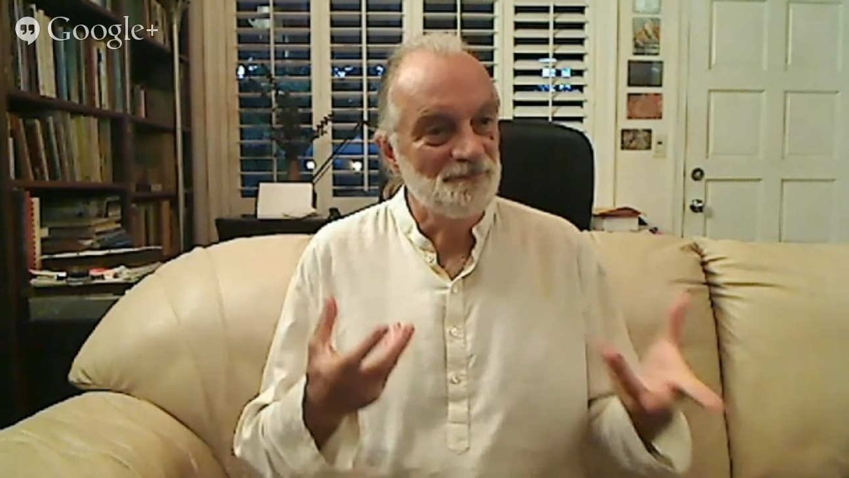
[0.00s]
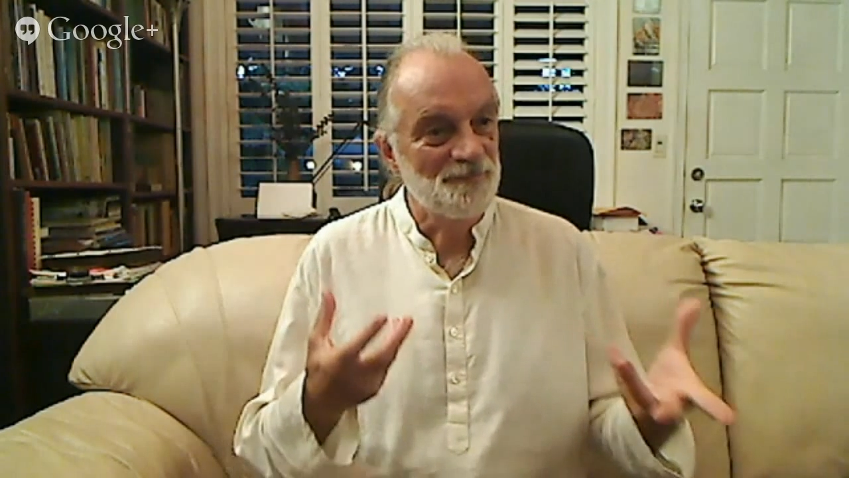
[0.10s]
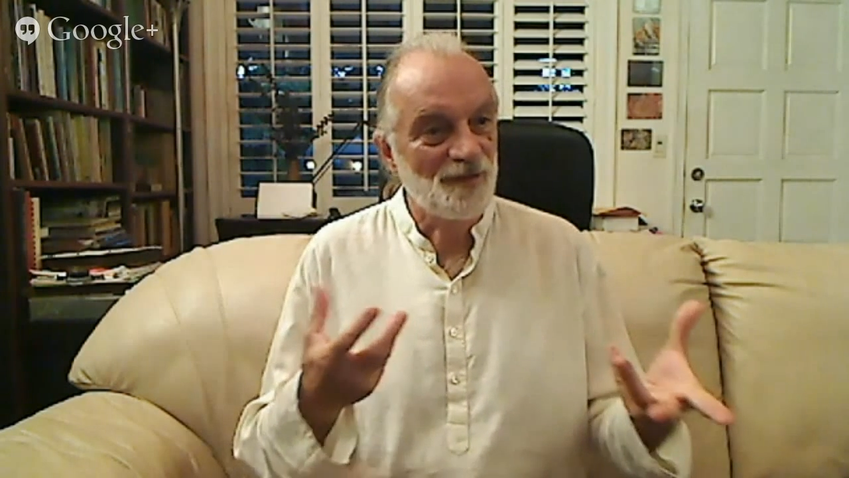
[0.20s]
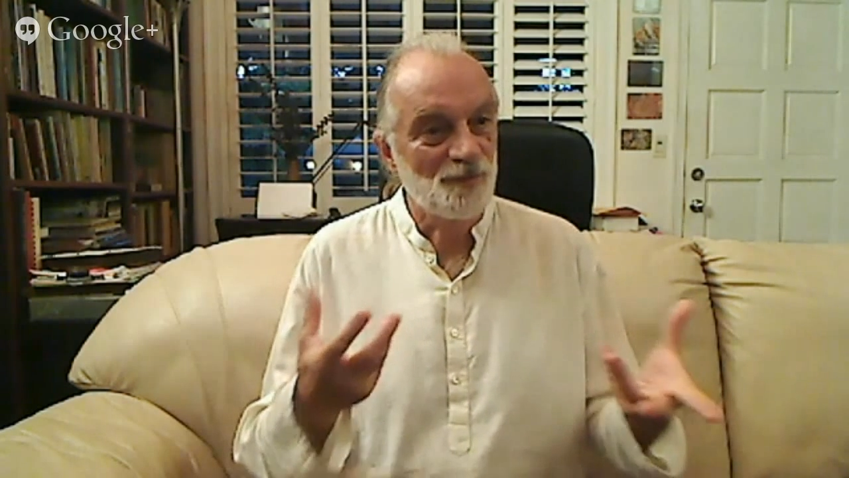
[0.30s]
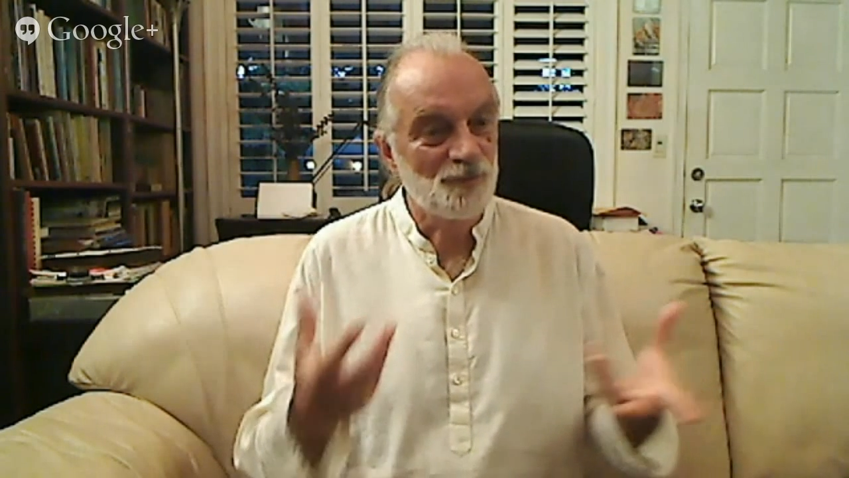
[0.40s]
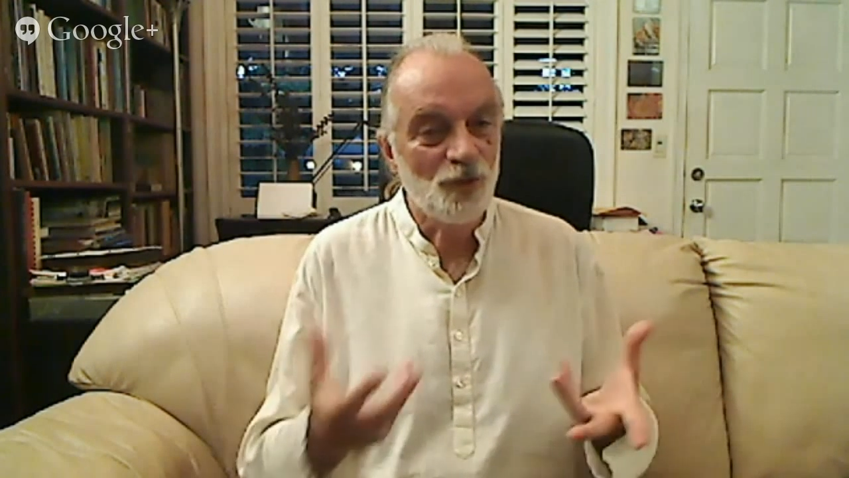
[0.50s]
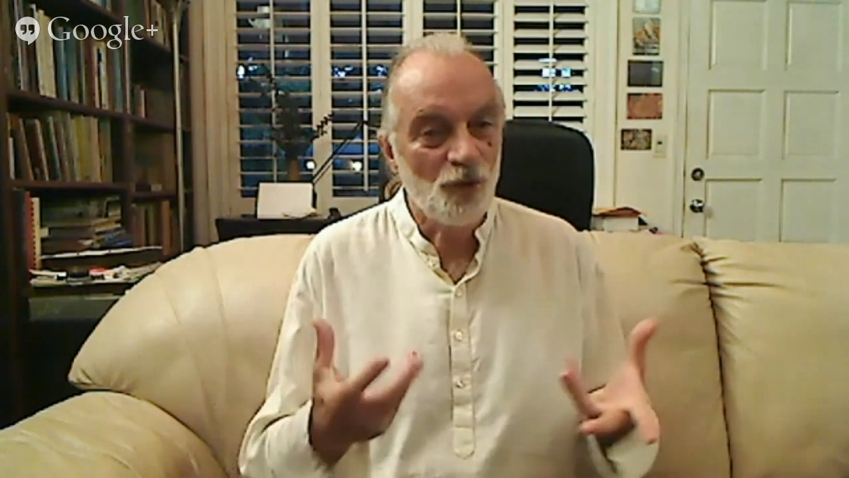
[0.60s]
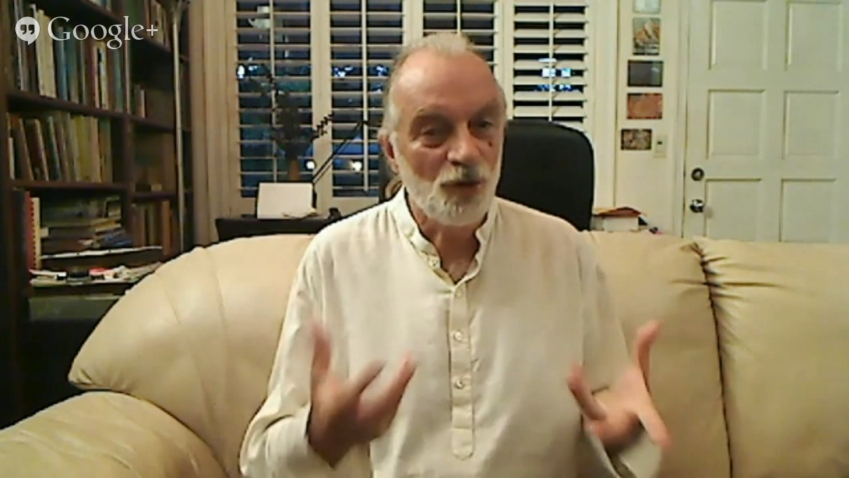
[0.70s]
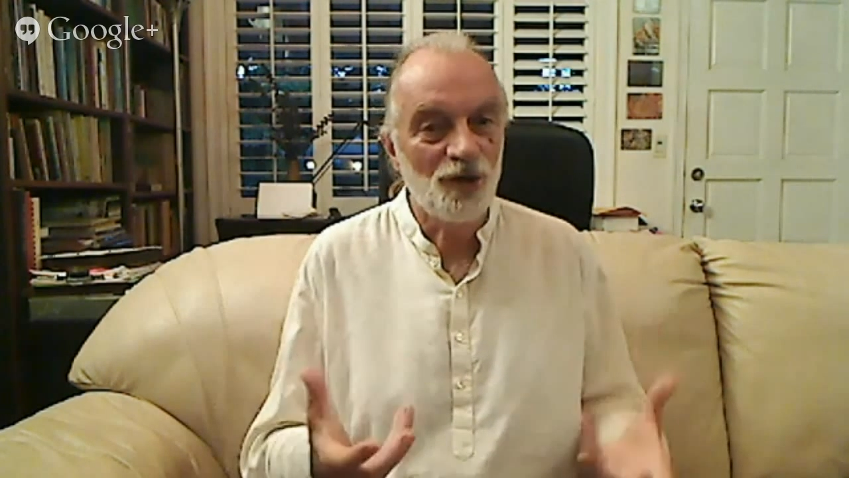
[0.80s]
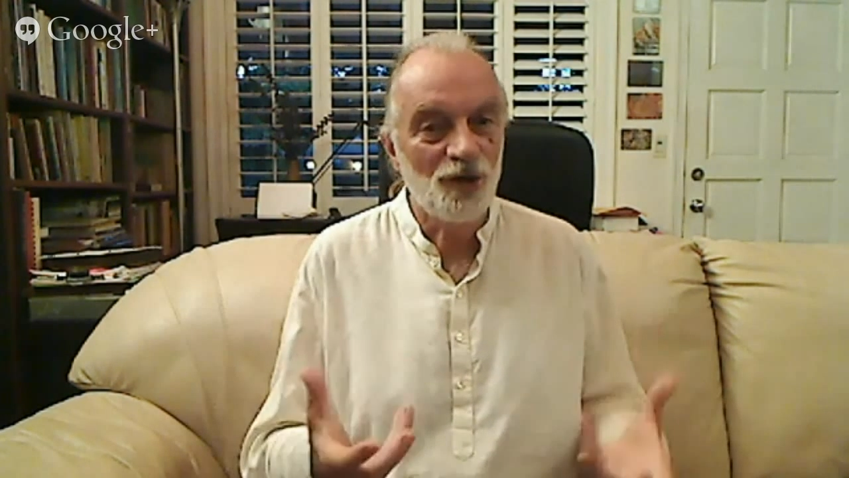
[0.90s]
we
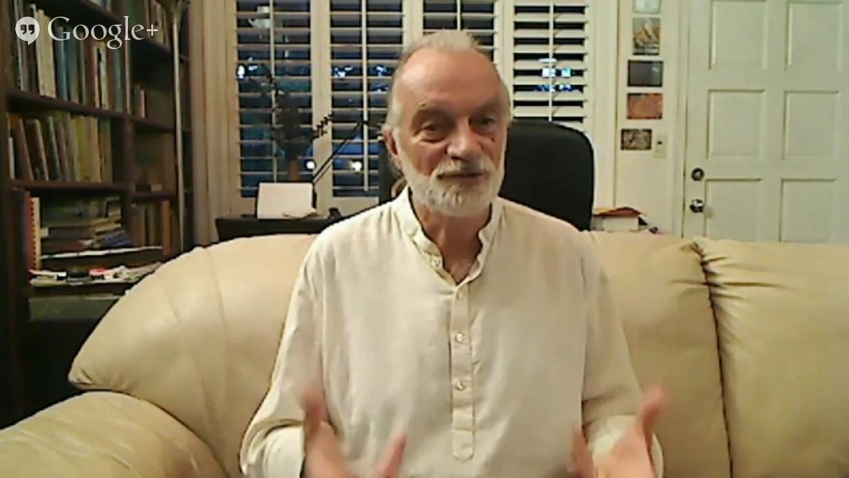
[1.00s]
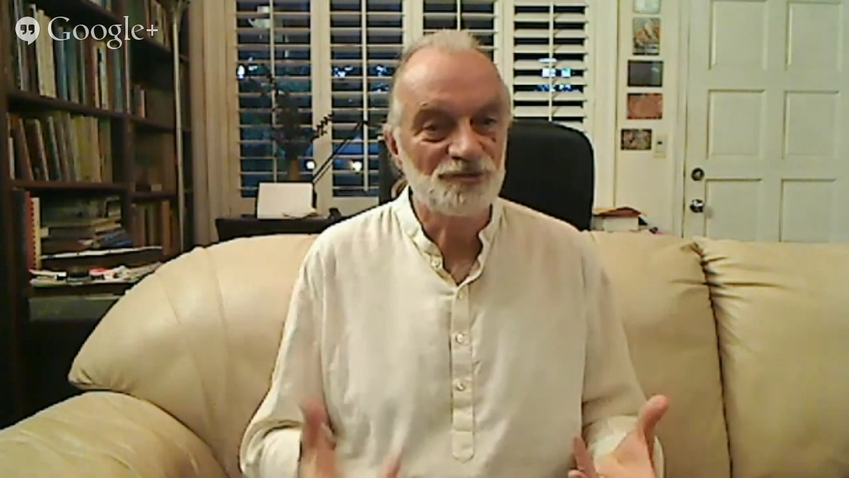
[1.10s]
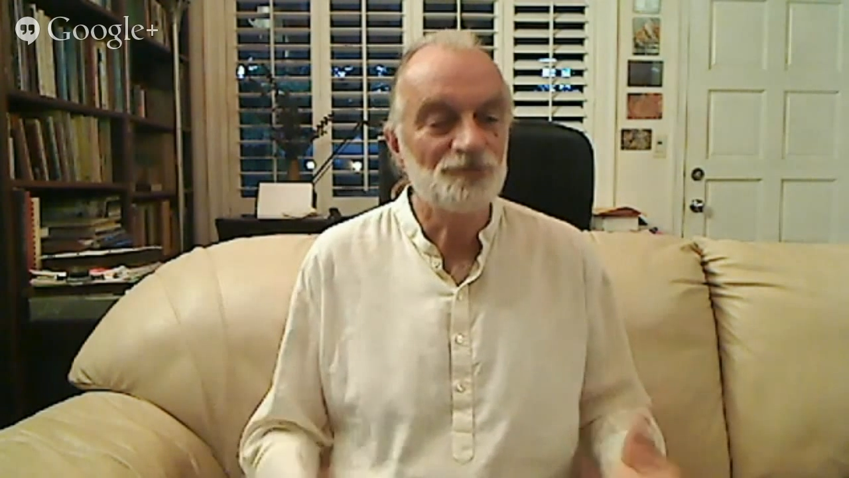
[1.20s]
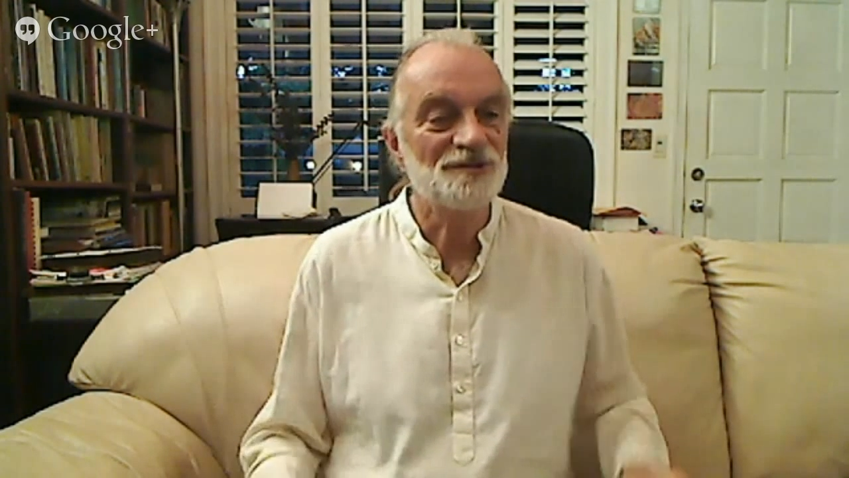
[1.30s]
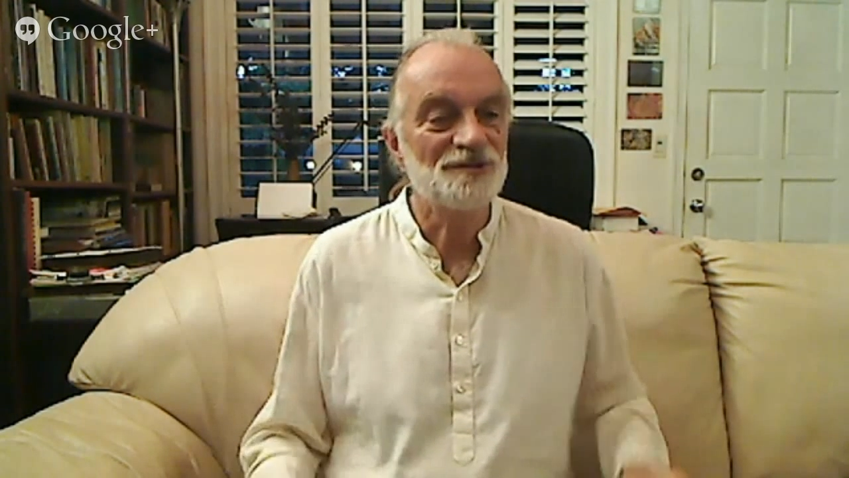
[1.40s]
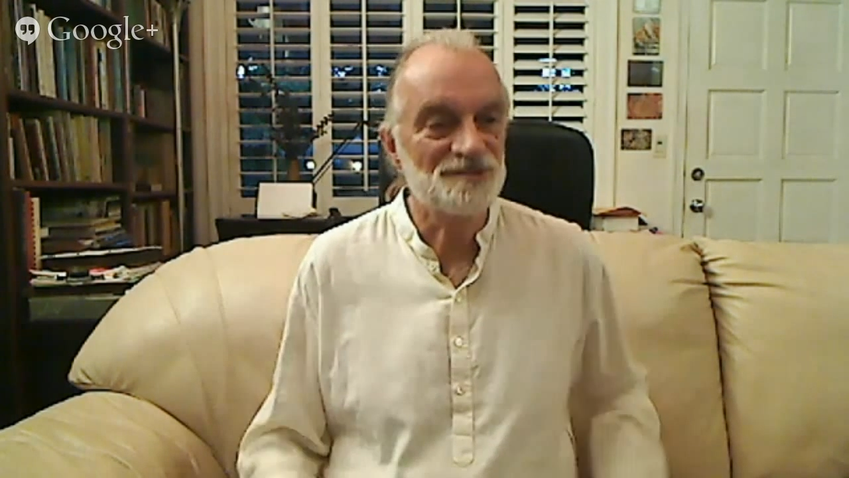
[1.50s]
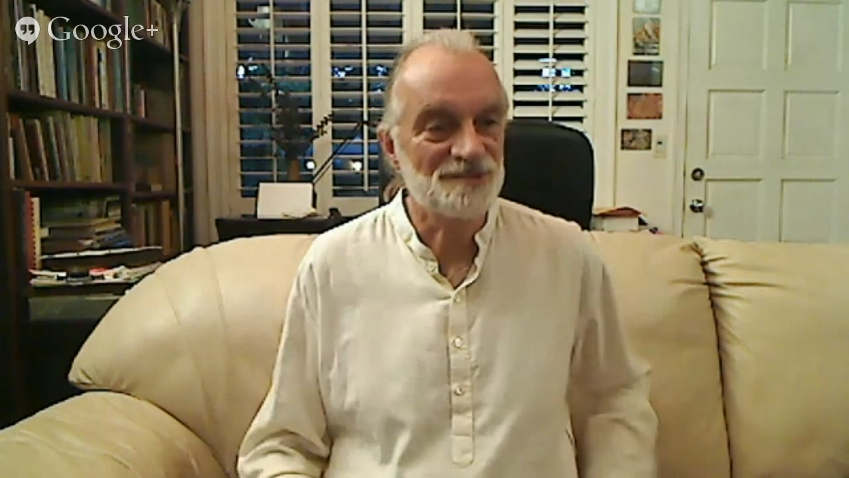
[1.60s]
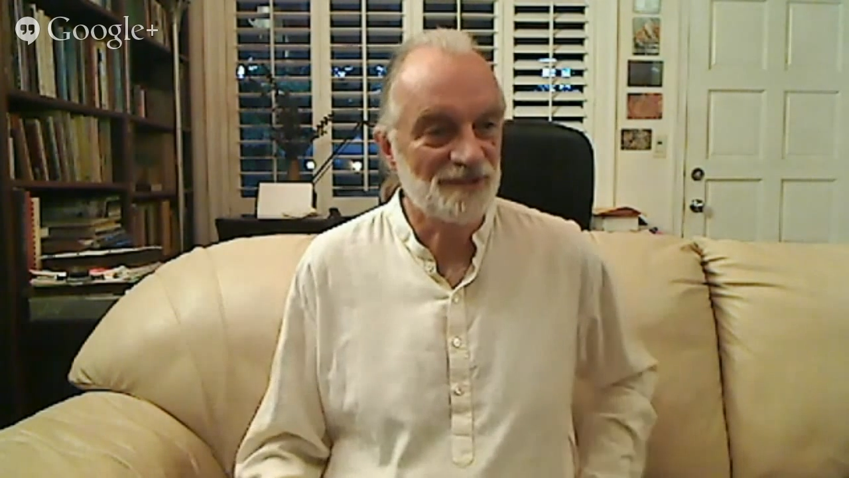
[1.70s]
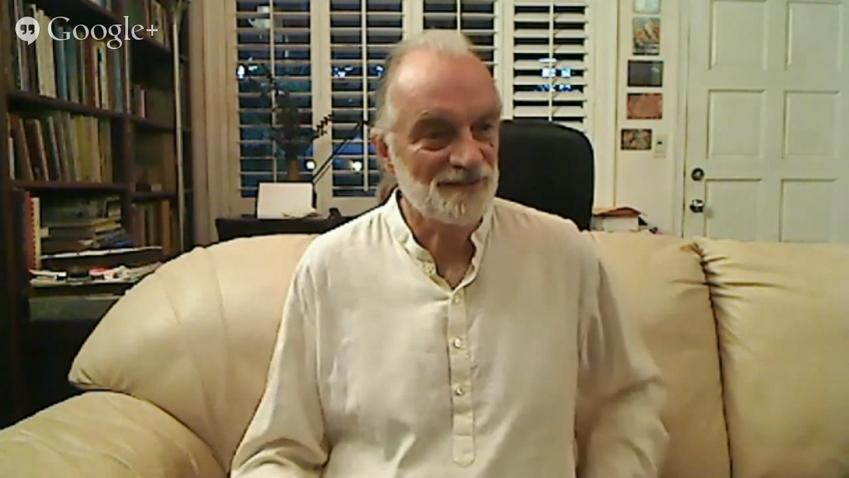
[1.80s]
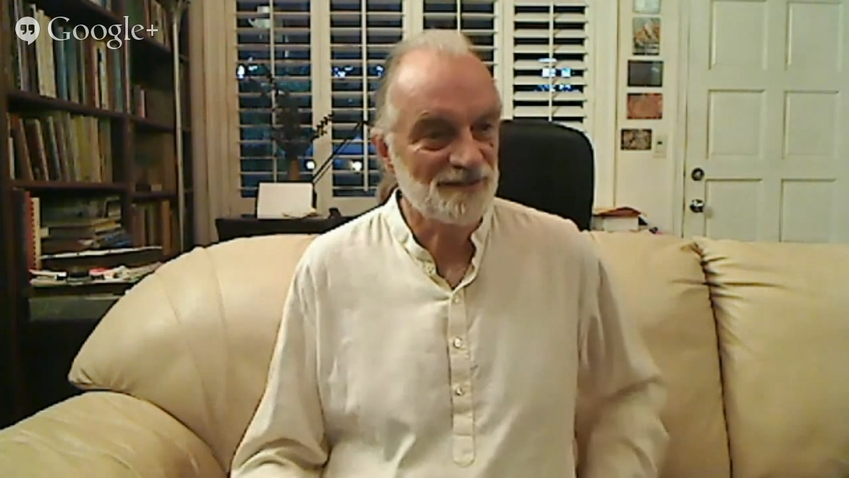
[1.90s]
all do this
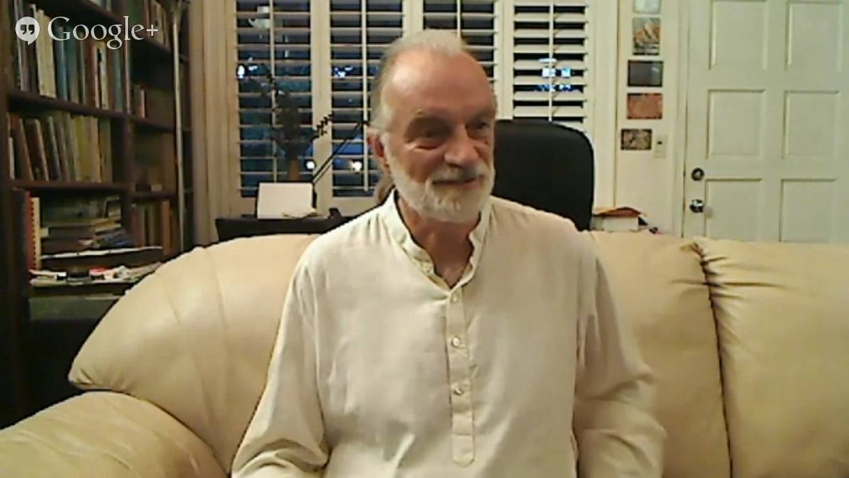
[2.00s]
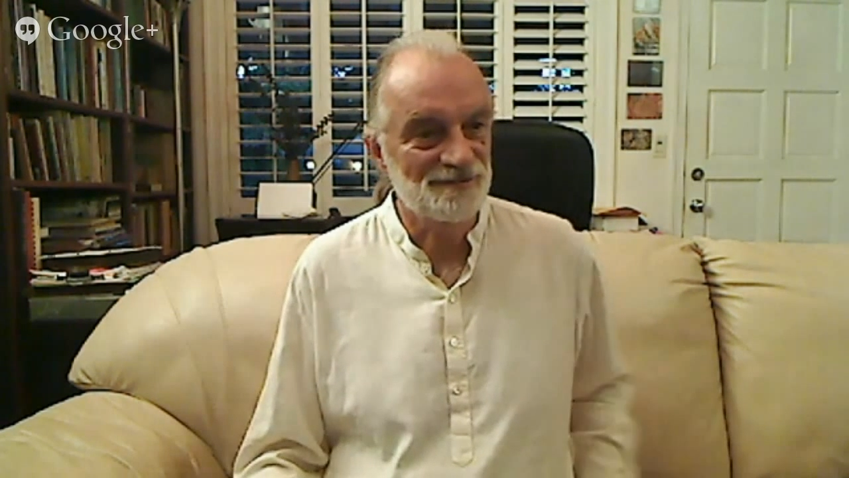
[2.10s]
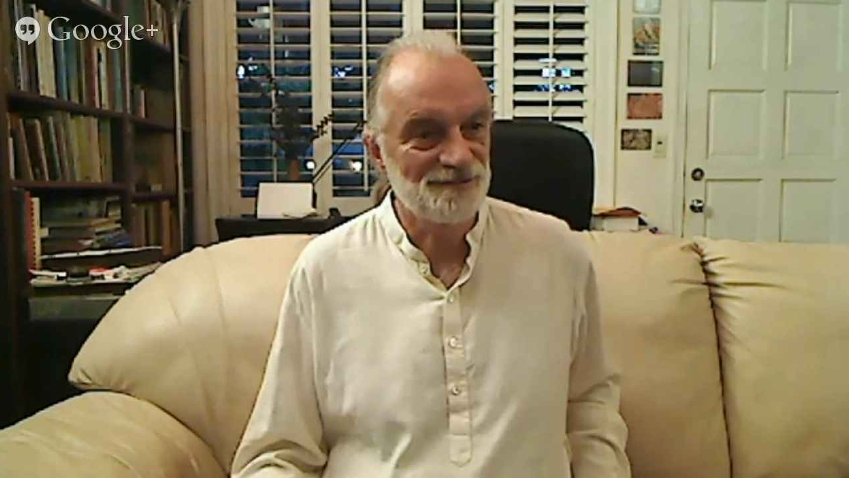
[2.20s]
together.